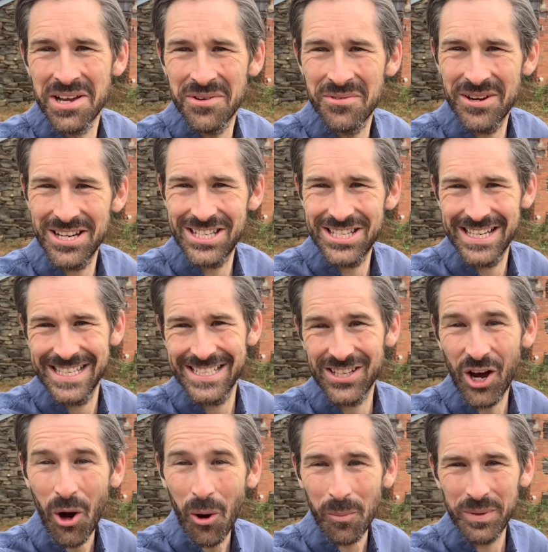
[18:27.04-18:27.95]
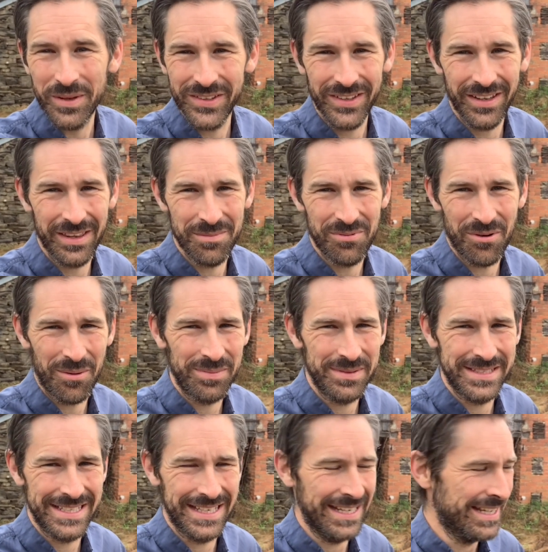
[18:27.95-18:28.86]
which is opposite the
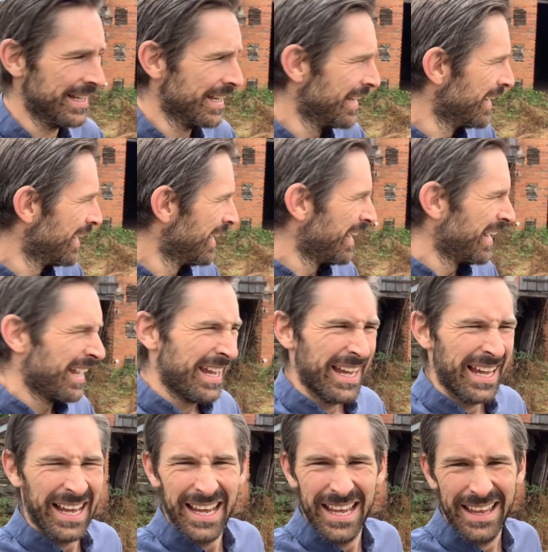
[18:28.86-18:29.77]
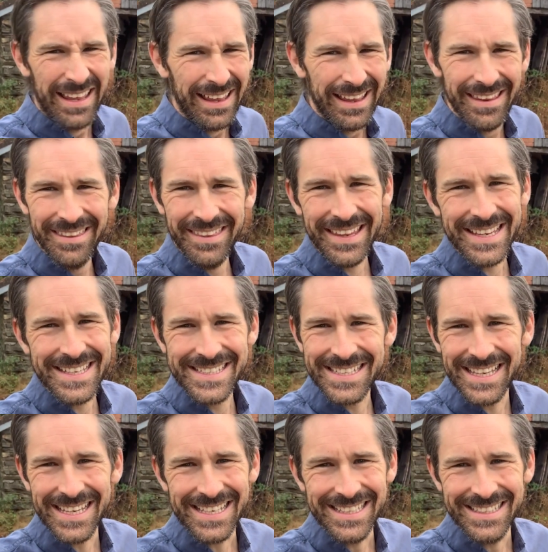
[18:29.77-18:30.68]
property. These
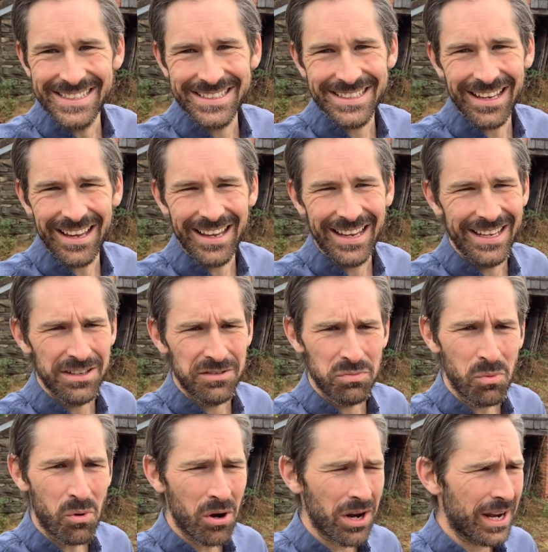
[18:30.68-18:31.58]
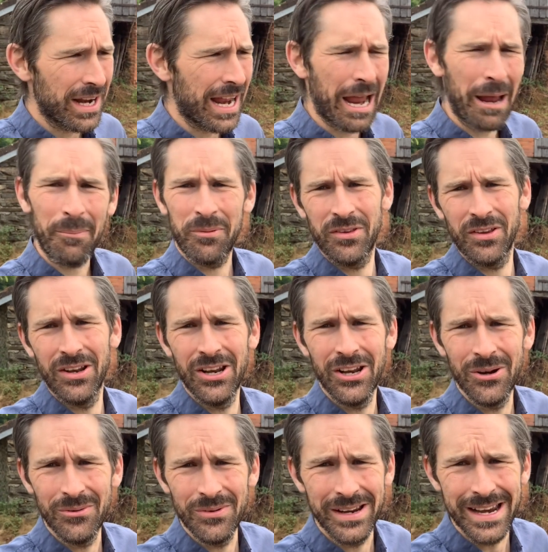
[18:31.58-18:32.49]
things is what I
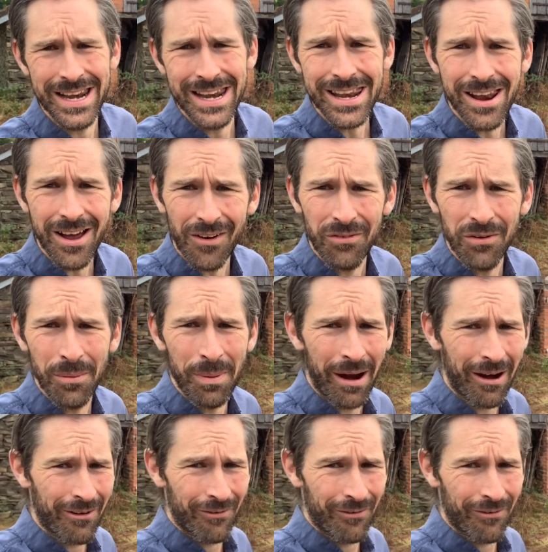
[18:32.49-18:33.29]
absolutely love about